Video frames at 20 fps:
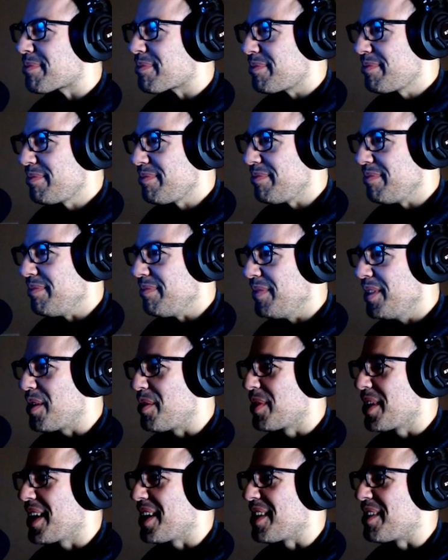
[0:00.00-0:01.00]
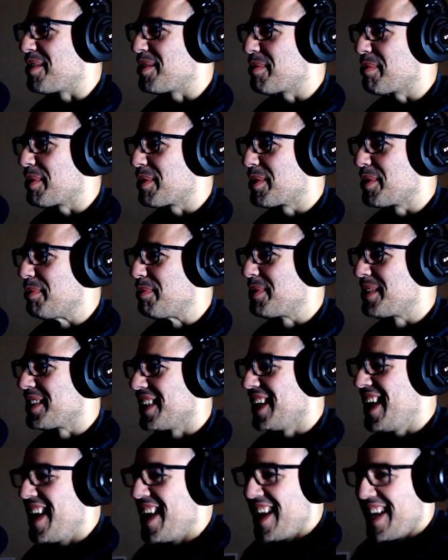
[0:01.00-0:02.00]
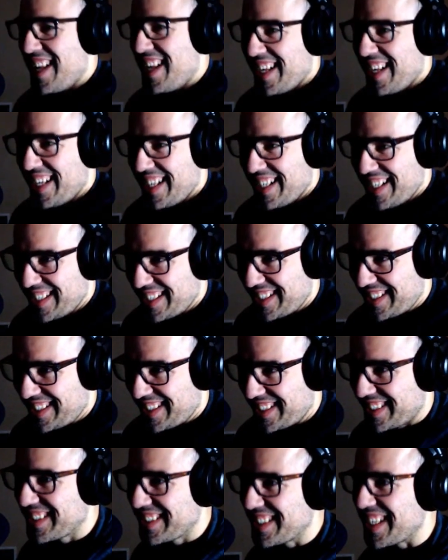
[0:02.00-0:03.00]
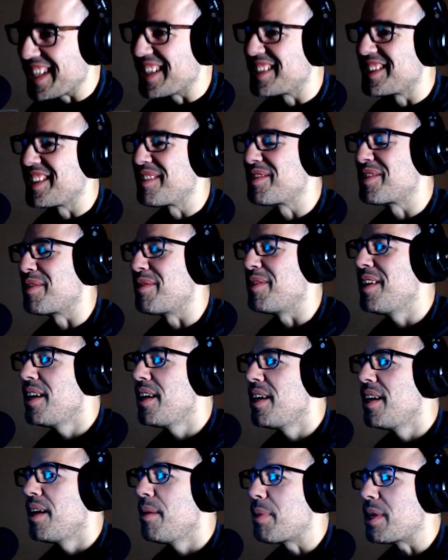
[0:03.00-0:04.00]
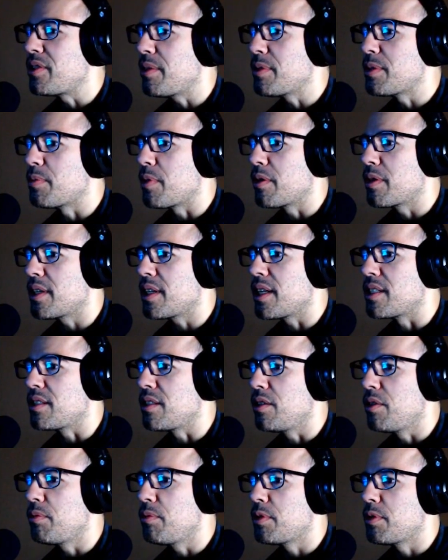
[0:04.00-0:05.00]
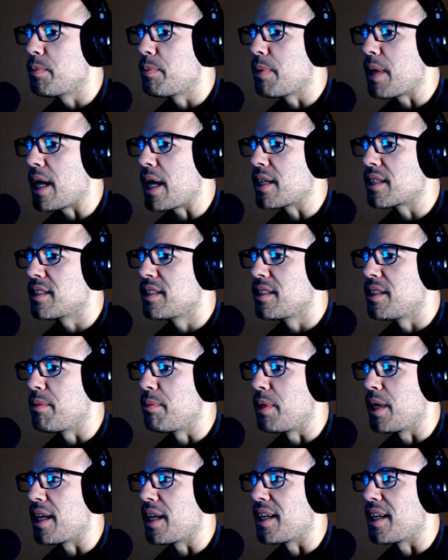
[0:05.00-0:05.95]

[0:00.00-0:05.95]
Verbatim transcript: Okay, those are my groups. Nathan James Norman. My stream is broken. It's looped back to the beginning. Oh.